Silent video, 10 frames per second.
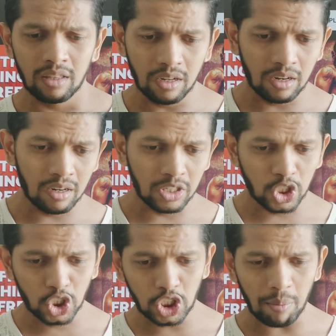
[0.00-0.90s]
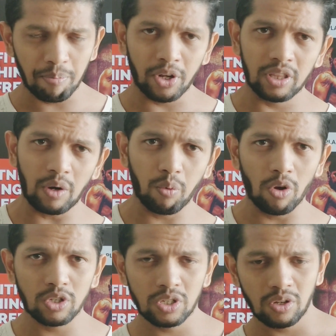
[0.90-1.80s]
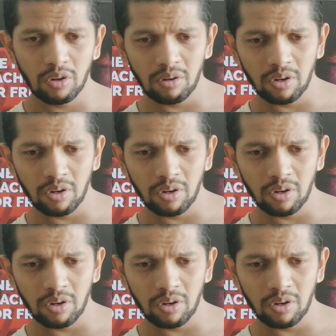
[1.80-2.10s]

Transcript: the ship that was,